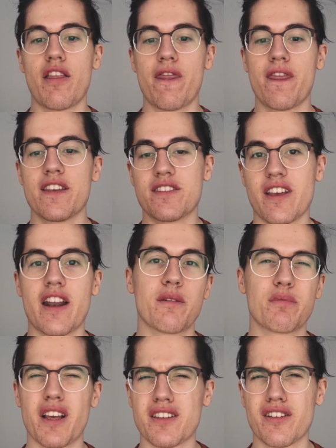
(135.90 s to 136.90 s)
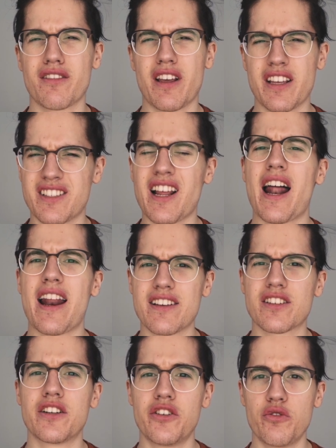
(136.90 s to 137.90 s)
the setup it's not as
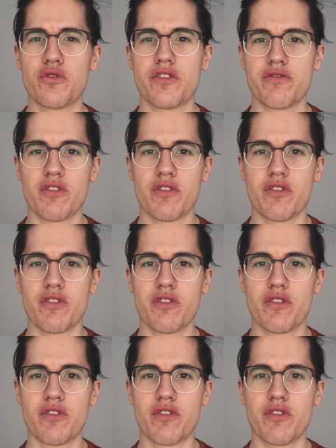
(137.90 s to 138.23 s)
conducive